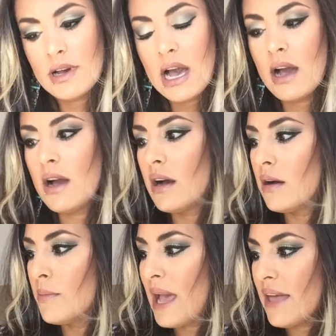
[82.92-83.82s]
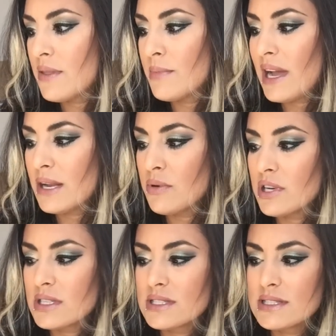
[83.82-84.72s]
Bath and Body
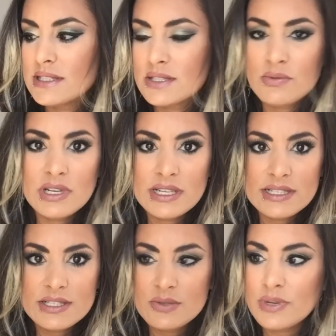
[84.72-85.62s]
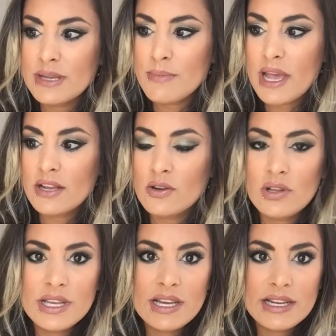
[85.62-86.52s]
Works. This one is Sweet
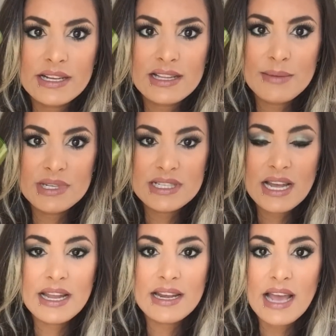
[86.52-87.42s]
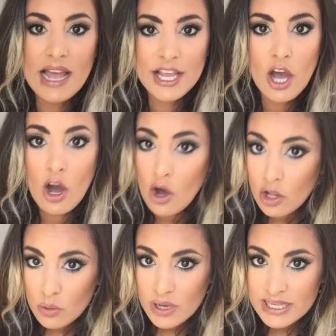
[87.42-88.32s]
Magnolia and Clementine. I
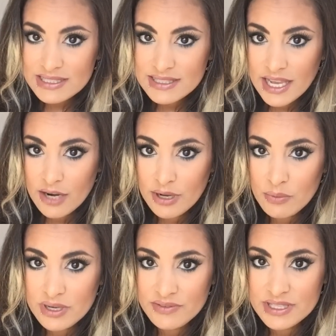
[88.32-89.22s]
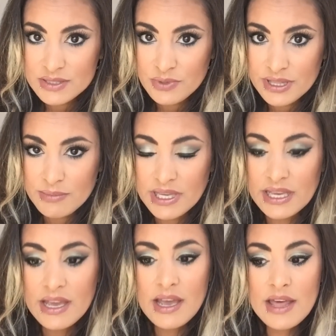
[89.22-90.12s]
always carry one of these with
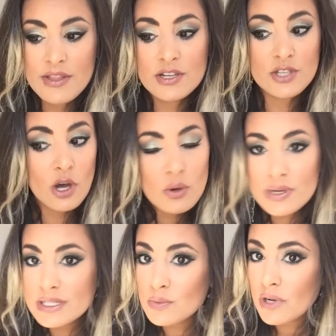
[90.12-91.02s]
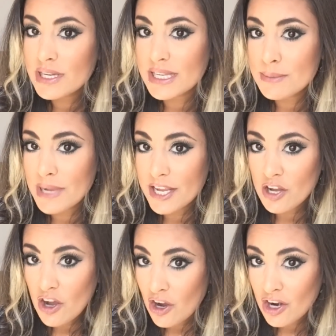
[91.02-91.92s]
me. There's always one in my
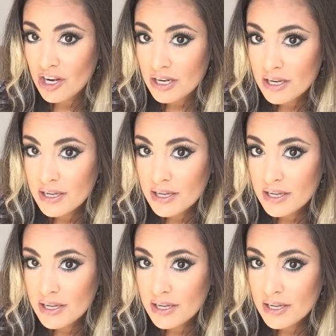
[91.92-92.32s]
car.